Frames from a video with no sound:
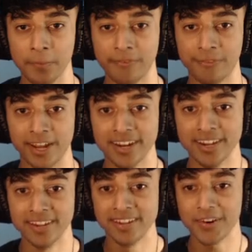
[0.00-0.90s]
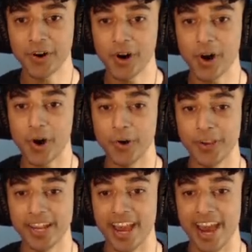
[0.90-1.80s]
me, Finn. Oh,
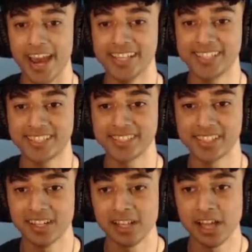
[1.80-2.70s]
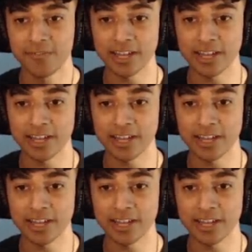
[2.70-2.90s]
yes! I've had